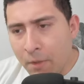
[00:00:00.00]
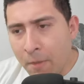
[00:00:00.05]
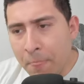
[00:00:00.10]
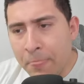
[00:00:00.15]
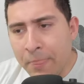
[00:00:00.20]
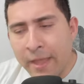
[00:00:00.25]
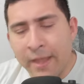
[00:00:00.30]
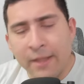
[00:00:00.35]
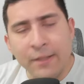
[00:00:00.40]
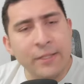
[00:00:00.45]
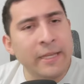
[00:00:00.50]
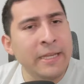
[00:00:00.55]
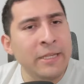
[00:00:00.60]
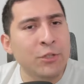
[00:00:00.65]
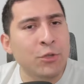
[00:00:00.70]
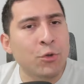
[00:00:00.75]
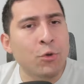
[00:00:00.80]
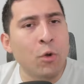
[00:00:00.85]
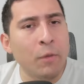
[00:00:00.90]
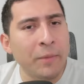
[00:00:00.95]
they,
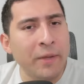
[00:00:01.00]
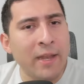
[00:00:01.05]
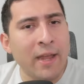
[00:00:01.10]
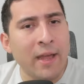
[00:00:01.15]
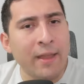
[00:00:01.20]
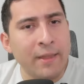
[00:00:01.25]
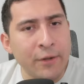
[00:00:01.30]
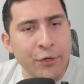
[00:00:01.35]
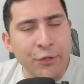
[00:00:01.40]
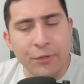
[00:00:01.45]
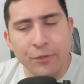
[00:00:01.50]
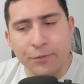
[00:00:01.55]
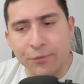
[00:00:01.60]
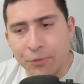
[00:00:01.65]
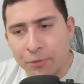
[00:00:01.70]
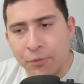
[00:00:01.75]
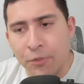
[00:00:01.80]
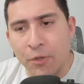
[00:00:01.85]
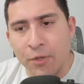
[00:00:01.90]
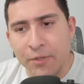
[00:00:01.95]
he told me that
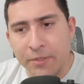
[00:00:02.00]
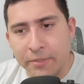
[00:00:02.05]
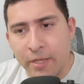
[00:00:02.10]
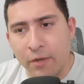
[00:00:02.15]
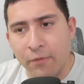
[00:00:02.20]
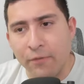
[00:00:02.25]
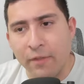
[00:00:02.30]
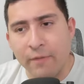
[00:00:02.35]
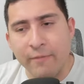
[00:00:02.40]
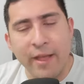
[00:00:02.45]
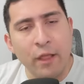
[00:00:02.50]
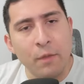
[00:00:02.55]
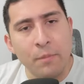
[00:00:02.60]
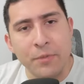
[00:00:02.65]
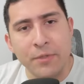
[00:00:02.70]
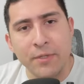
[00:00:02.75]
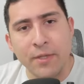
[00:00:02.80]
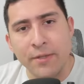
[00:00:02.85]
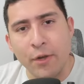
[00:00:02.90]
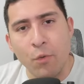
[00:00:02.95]
there's, you know, a set of
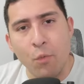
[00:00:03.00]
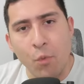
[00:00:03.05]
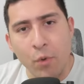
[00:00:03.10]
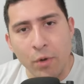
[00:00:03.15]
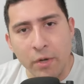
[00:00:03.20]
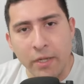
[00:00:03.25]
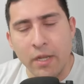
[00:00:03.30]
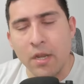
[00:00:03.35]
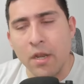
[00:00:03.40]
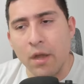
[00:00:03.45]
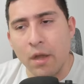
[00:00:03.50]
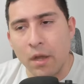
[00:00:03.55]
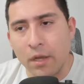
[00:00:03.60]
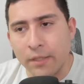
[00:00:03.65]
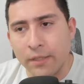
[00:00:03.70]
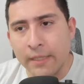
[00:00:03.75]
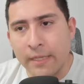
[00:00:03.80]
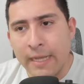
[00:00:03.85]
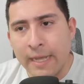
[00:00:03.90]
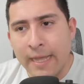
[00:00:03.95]
developers that they're working
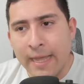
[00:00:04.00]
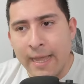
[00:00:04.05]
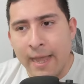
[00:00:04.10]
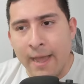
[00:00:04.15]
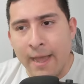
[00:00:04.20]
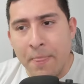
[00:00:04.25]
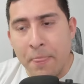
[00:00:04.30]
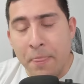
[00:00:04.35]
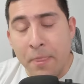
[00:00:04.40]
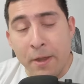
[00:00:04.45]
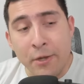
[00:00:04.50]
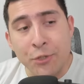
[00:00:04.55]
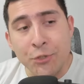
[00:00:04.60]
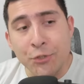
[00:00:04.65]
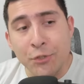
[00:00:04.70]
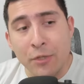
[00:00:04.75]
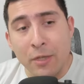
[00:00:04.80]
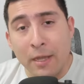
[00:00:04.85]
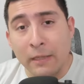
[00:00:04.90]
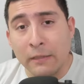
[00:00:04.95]
on, and
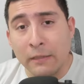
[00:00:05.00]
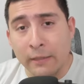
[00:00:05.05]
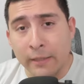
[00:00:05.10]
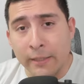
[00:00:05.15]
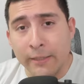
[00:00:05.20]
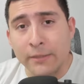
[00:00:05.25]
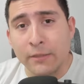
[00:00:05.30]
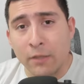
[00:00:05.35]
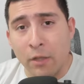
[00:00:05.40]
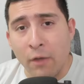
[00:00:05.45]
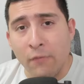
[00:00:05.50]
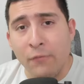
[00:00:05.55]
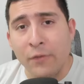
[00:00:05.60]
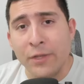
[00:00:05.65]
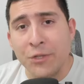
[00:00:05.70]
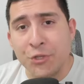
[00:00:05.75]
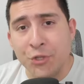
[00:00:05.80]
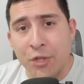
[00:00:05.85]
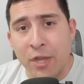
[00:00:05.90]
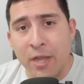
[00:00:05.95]
there's a list of
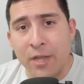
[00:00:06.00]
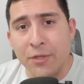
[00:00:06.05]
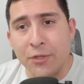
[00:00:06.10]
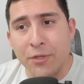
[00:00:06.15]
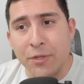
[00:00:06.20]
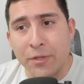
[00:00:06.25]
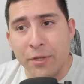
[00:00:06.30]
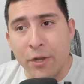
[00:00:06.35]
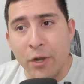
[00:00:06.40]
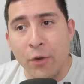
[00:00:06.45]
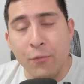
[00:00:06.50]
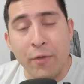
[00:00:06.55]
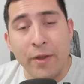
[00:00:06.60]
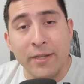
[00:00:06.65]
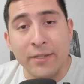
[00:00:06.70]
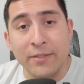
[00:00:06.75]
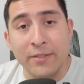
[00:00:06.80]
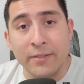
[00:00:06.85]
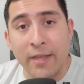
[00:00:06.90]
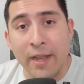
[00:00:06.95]
exchanges that they're
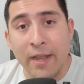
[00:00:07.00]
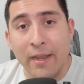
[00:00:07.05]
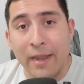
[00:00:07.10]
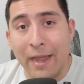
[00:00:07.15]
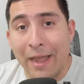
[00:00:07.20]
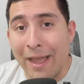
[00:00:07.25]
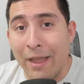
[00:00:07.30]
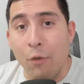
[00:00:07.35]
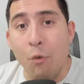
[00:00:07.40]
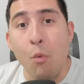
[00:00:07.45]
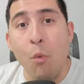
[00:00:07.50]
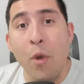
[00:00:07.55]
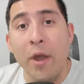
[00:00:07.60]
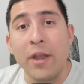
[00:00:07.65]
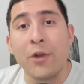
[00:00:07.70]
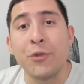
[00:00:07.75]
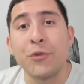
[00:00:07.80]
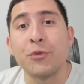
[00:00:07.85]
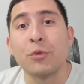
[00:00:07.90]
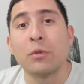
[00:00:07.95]
already saying, hey,
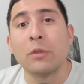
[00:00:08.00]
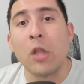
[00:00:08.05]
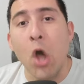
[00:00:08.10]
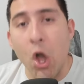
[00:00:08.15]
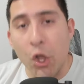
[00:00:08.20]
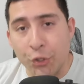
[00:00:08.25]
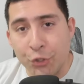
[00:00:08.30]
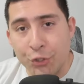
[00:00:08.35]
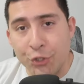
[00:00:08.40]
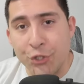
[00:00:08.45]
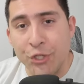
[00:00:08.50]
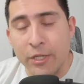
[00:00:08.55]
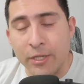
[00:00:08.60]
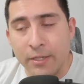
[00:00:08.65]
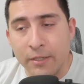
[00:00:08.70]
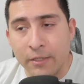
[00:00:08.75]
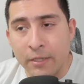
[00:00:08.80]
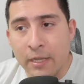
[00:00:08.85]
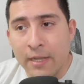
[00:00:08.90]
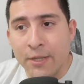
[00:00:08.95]
when are you
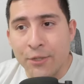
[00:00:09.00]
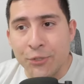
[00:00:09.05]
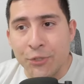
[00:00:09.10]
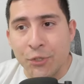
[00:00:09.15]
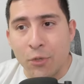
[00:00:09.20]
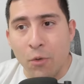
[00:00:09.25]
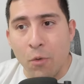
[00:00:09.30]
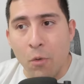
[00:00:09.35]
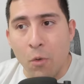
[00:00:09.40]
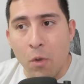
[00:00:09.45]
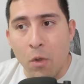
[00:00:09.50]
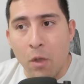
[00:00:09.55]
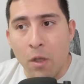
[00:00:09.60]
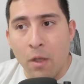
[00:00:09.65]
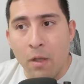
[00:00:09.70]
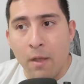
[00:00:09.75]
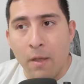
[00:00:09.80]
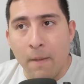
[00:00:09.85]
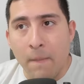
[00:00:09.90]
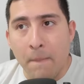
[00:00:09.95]
launching? So
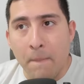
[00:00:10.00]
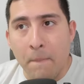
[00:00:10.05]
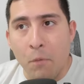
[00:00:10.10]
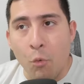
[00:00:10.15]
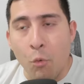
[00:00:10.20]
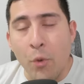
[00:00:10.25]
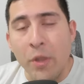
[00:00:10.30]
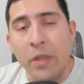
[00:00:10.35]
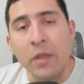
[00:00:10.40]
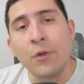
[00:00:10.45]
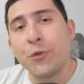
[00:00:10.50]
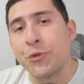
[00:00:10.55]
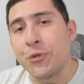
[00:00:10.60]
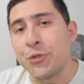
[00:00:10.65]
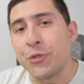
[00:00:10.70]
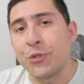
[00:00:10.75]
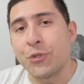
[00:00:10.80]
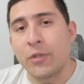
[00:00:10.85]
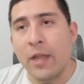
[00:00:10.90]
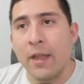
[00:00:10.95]
we
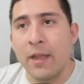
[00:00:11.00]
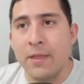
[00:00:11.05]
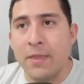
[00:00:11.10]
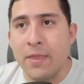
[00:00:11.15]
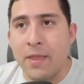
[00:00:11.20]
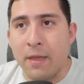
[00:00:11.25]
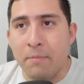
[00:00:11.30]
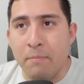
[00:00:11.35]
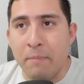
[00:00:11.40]
understand that